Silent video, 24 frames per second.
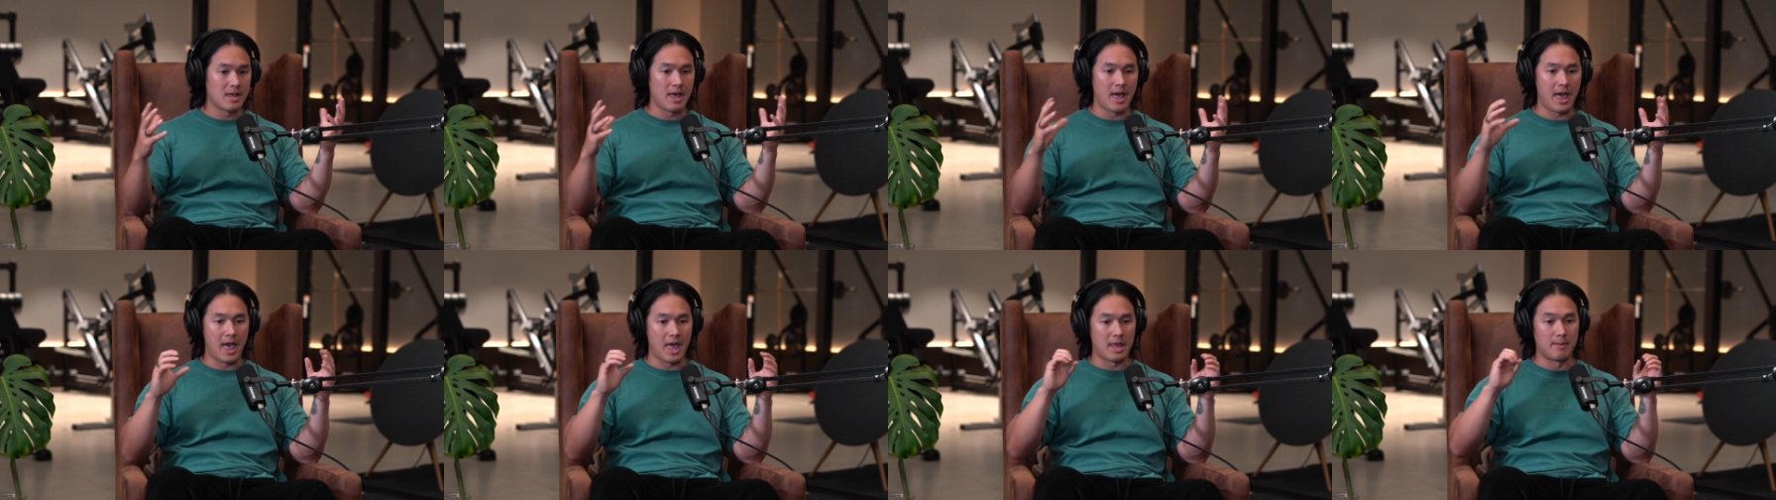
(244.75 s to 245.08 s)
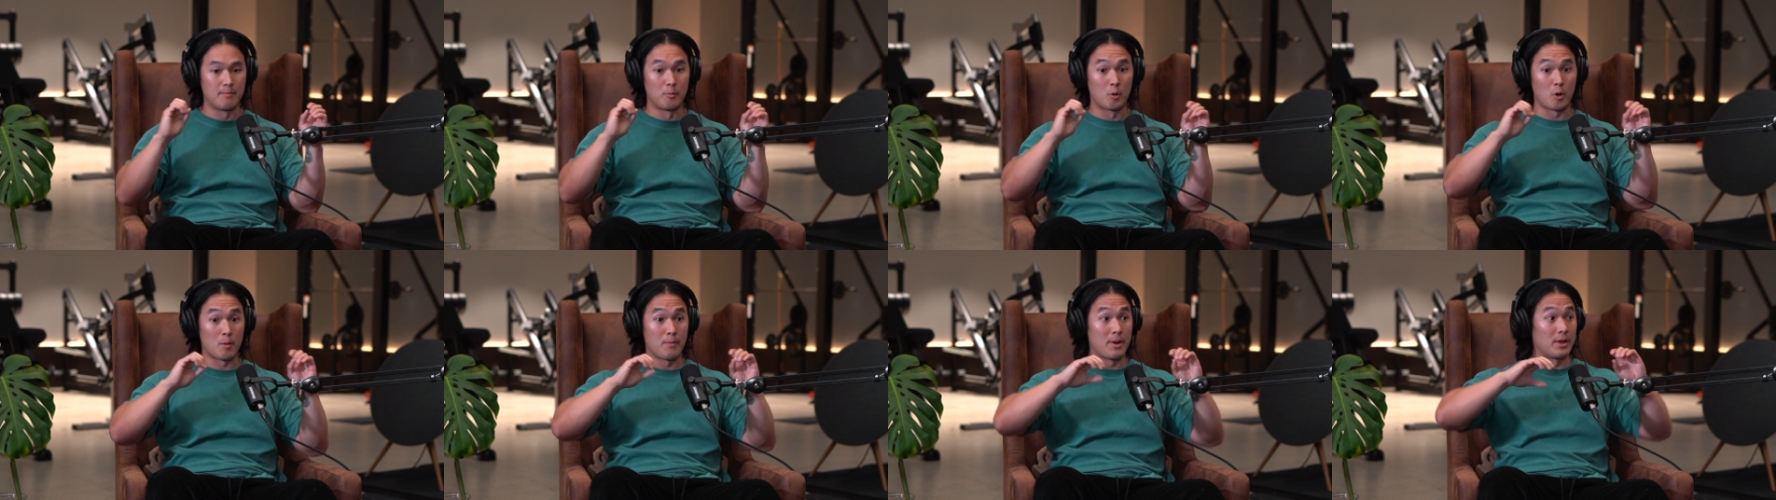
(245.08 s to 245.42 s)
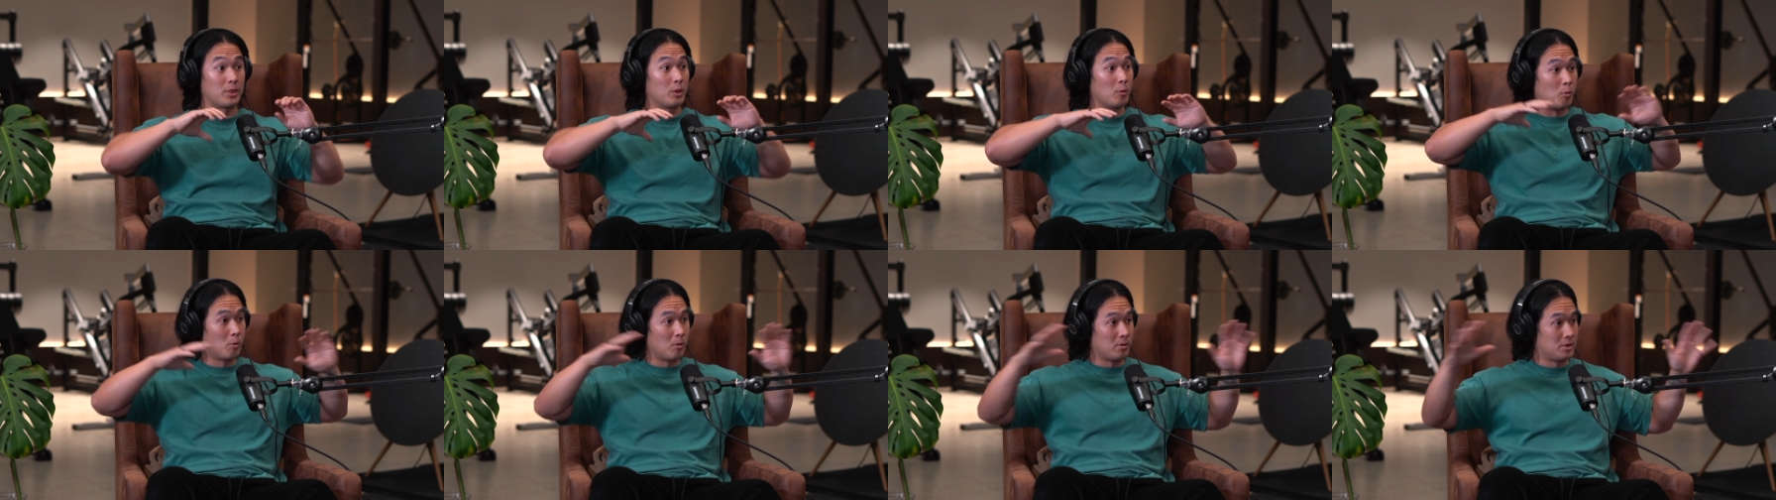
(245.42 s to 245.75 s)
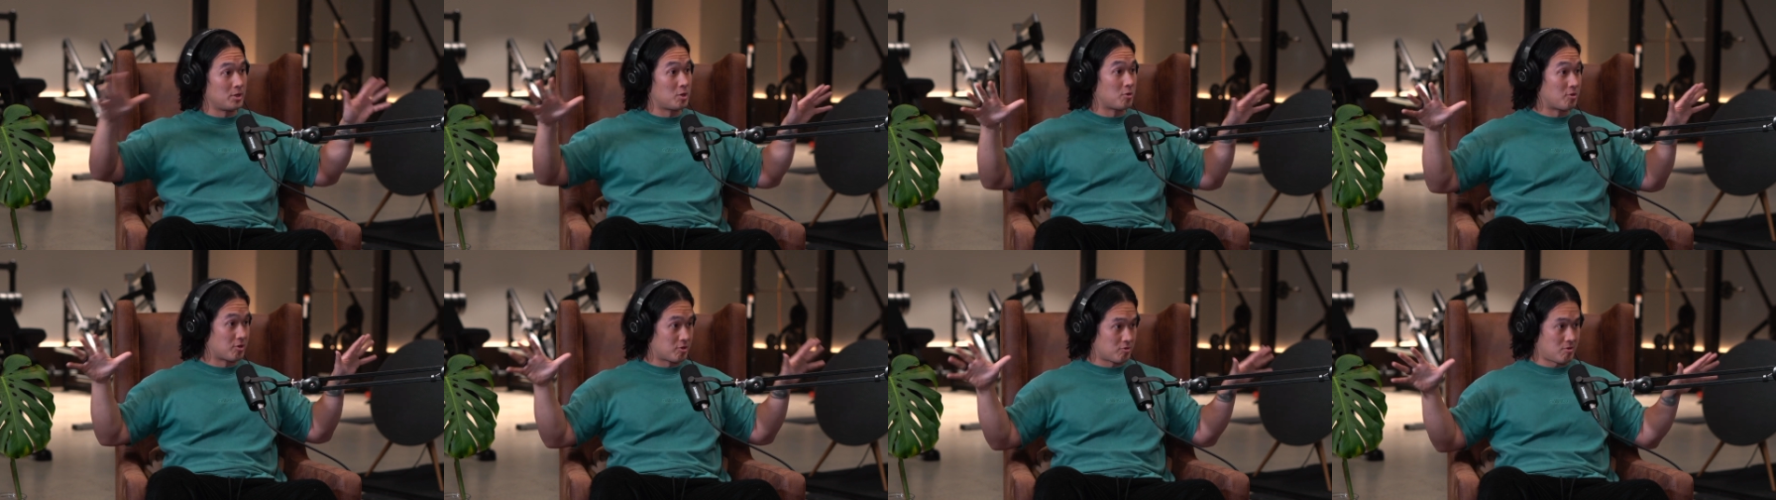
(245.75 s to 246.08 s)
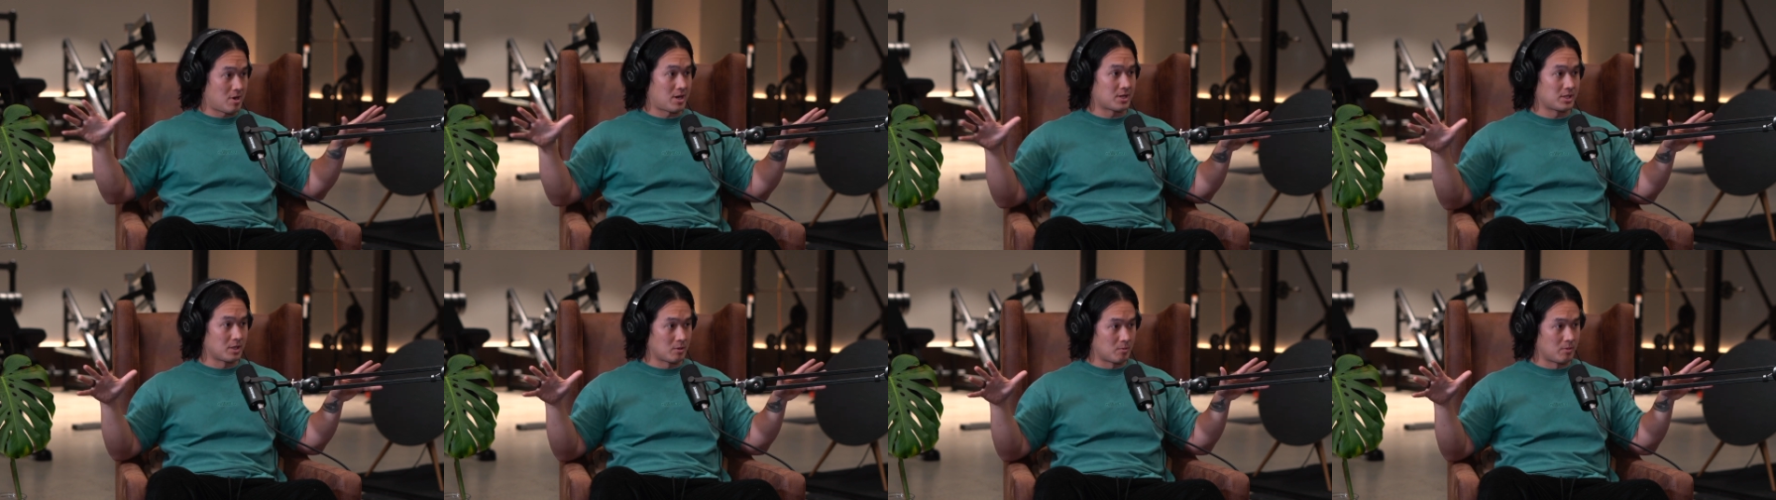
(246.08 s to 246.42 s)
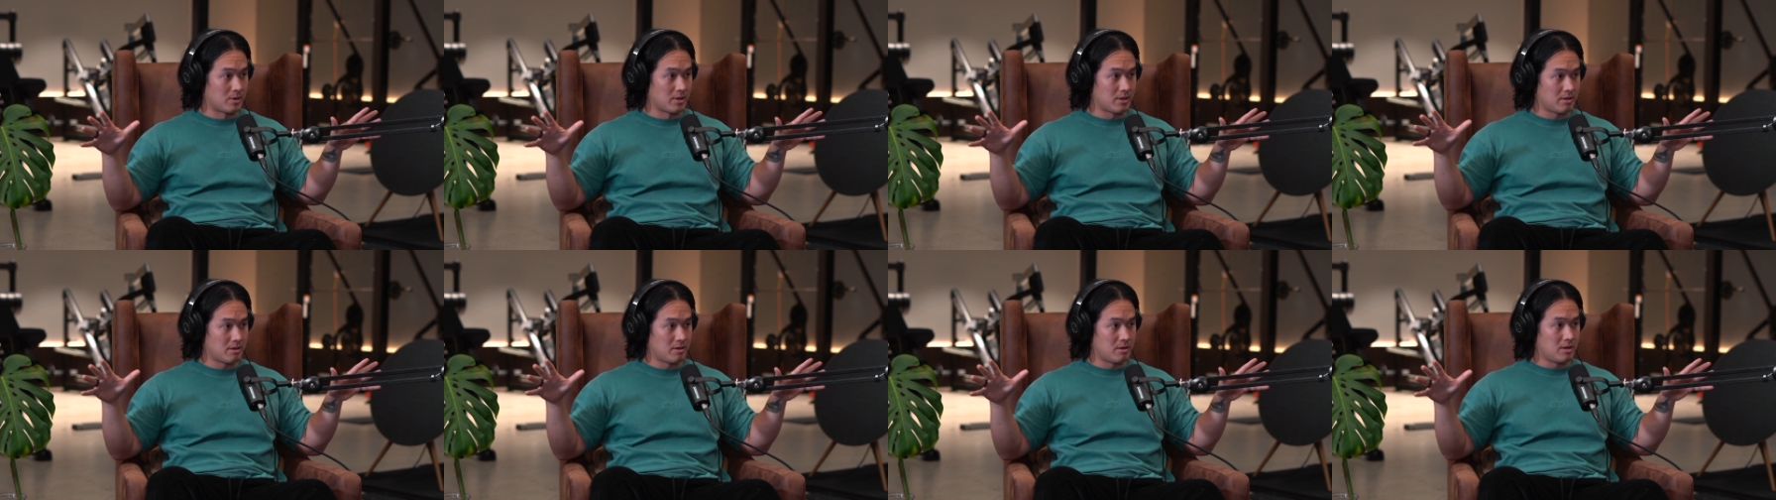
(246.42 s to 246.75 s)
and more about the world that you're interacting
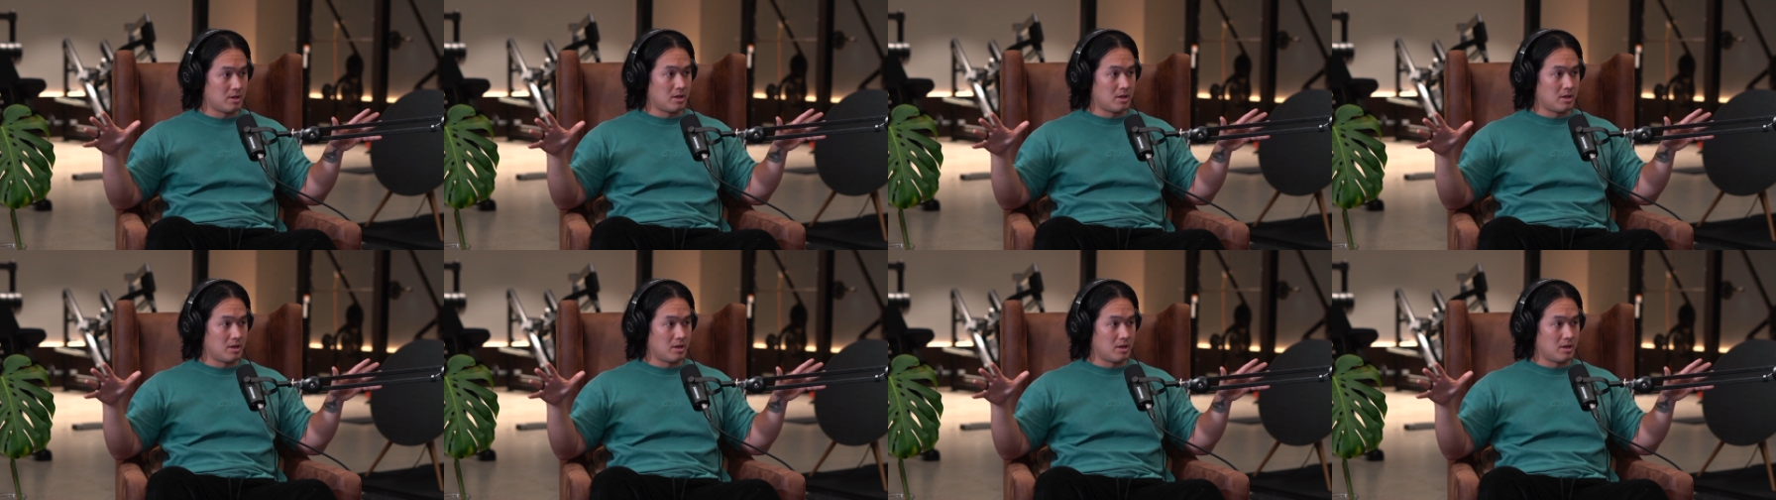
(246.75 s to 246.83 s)
with.